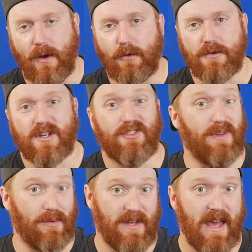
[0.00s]
rotor just
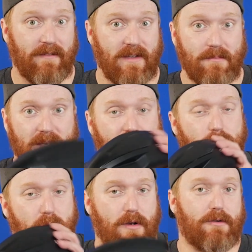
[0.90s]
feels heavy and makes your
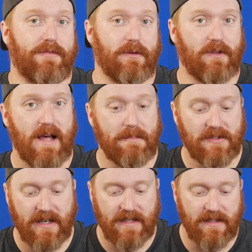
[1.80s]
marker feel
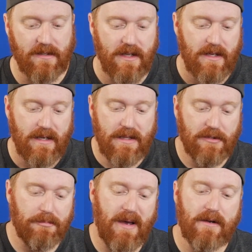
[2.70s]
lopsided. And
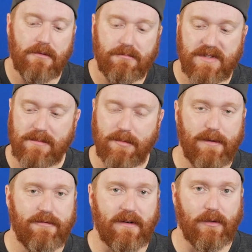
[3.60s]
this Spire seems to
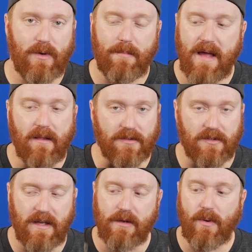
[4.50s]
be fairly well
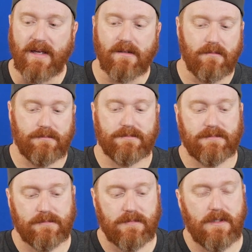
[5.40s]
balanced. Lightweight,
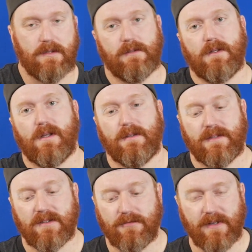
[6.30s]

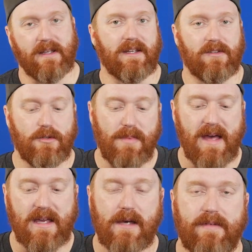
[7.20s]
doesn't feel like it's too
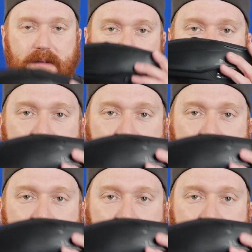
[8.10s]
back heavy.